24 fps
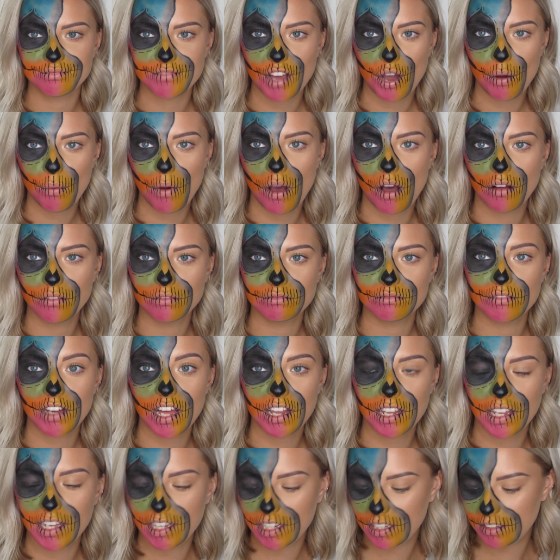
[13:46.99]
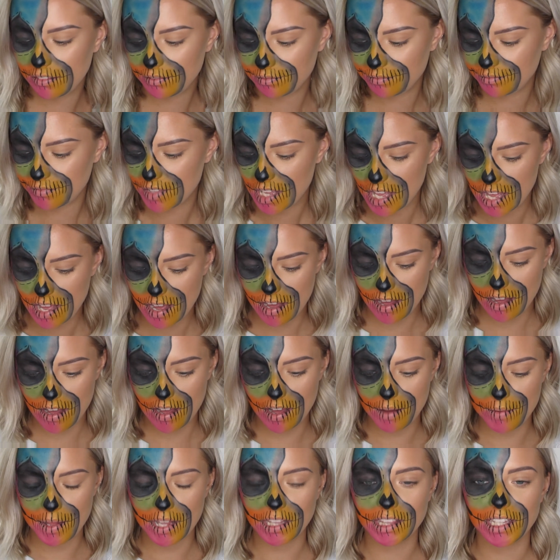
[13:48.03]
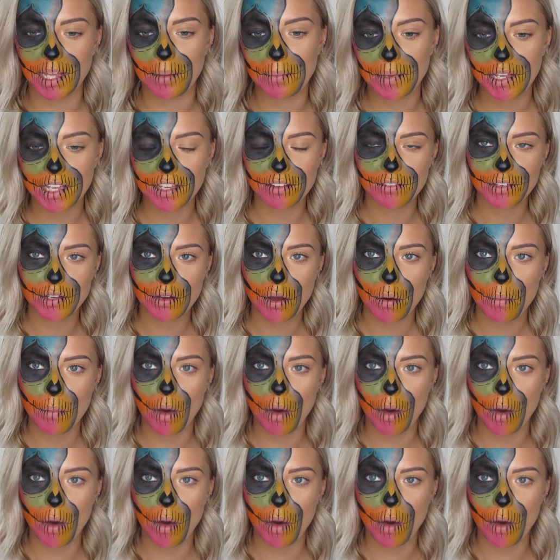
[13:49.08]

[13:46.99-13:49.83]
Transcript: oh well, I like it. Let me give you a